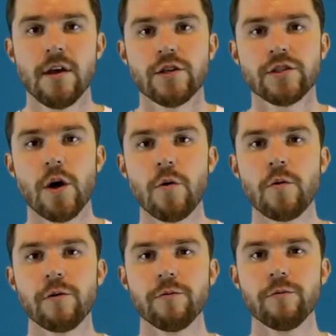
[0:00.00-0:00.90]

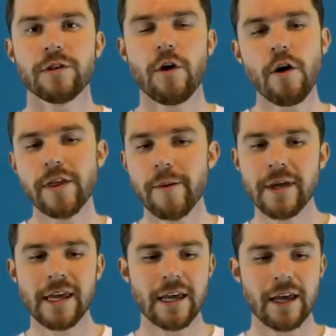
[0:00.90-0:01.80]
So, with all that
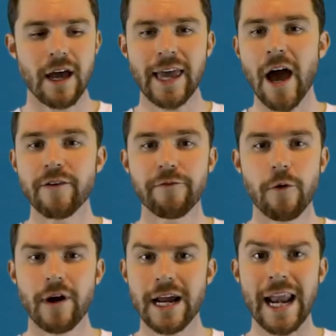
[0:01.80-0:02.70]
being accounted
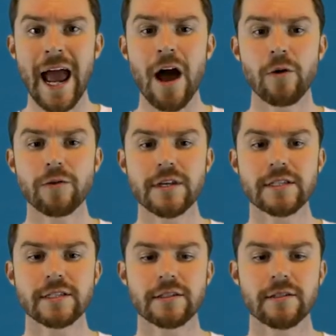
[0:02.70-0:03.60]
for and how
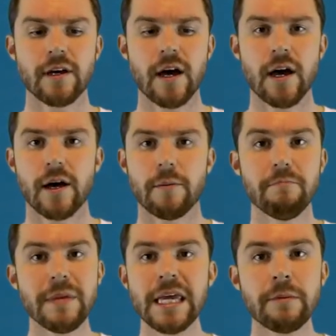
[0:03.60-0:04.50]
this
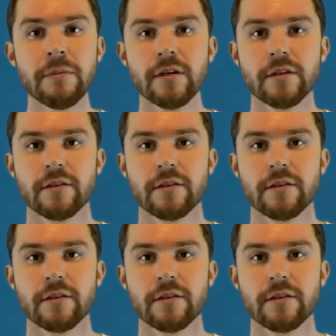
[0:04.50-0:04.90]
meme